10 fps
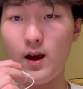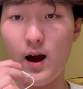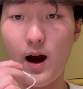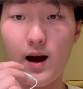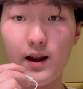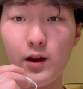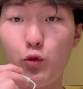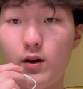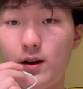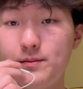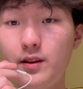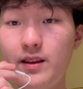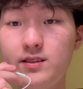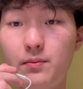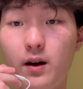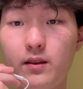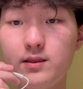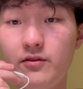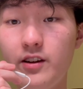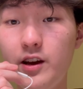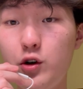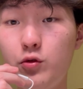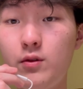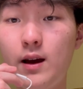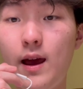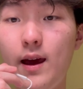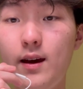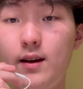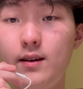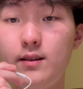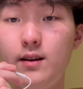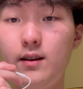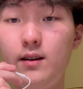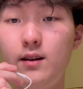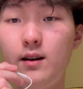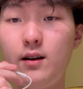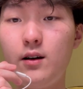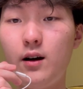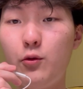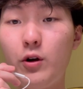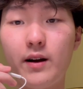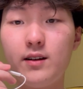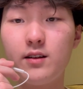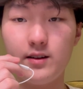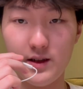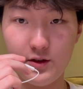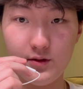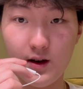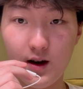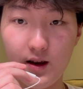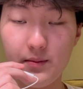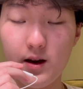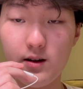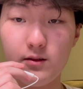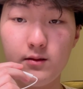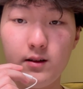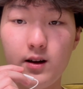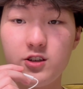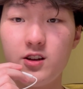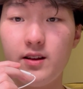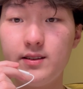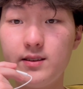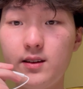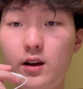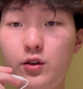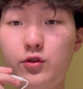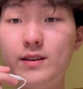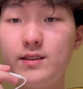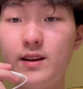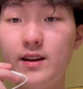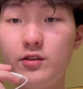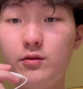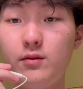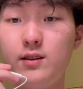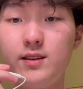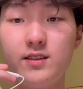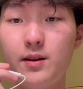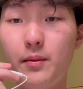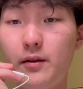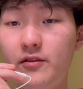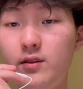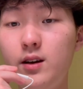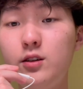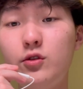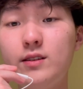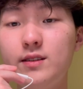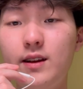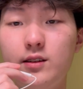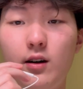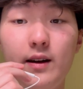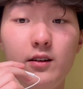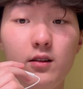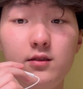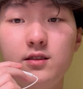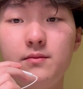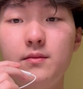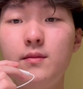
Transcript: Hi, welcome to this month's video, and we're gonna continue to talk about Schelling's transcendental system of transcendental idealism.